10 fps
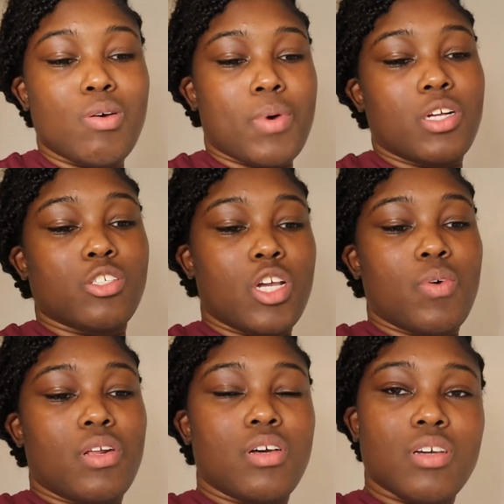I'm gonna show you what
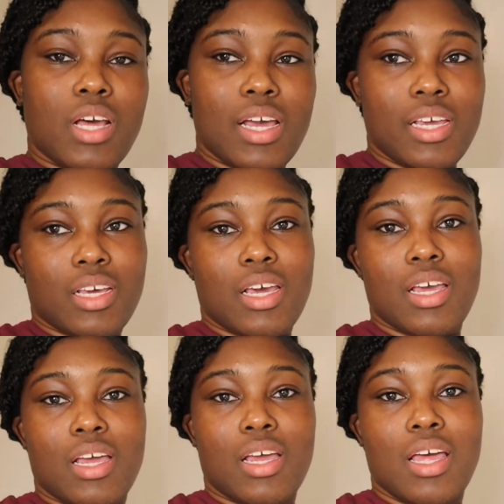it looked like,
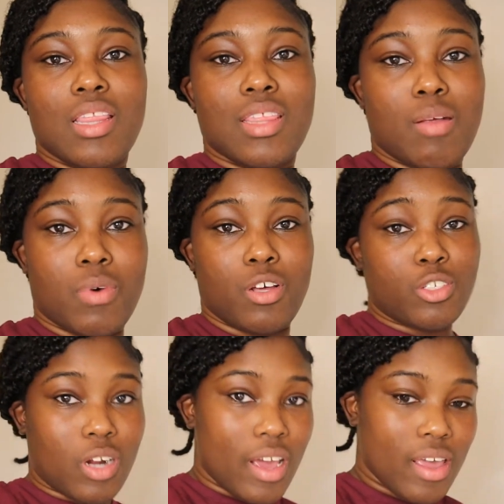and then I'm gonna
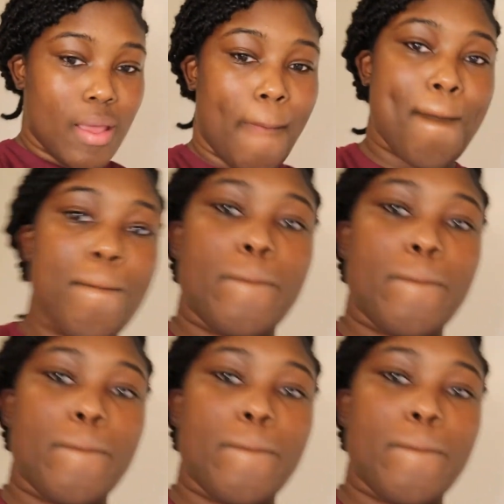try it